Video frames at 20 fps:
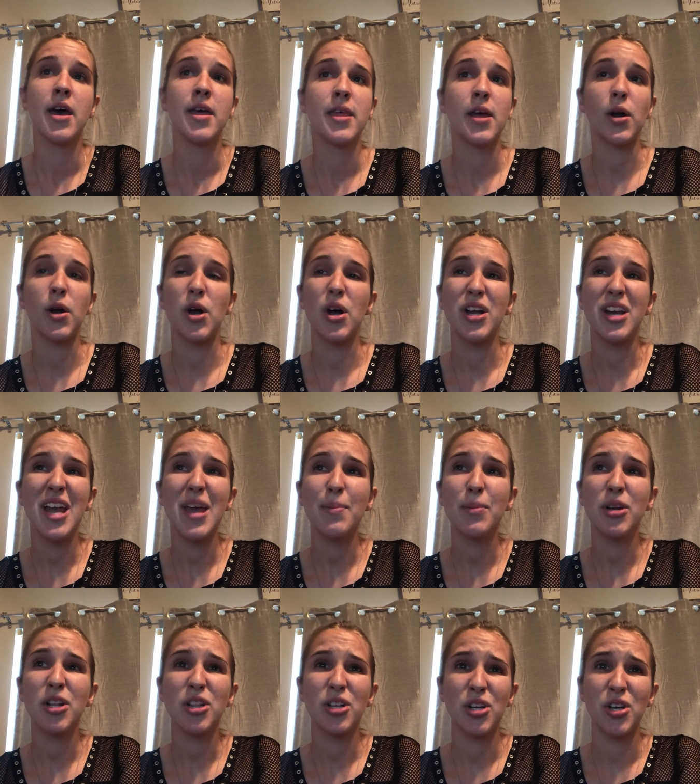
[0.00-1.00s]
They are
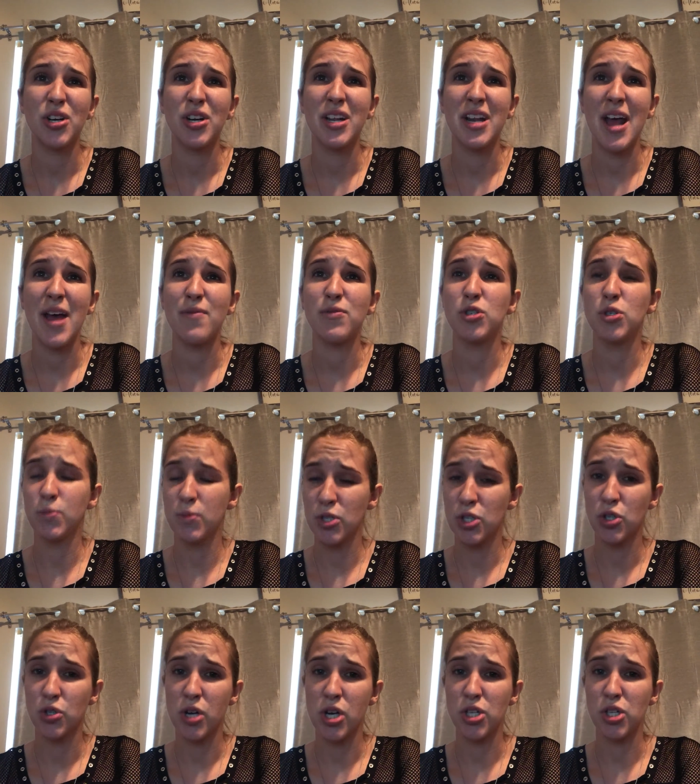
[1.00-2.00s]
unable to learn and have too
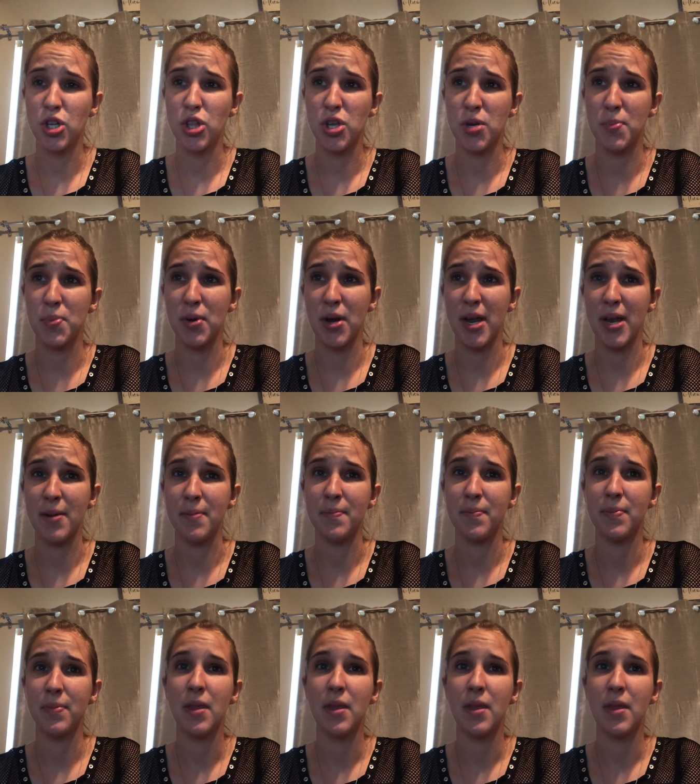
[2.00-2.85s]
much stress on their brain.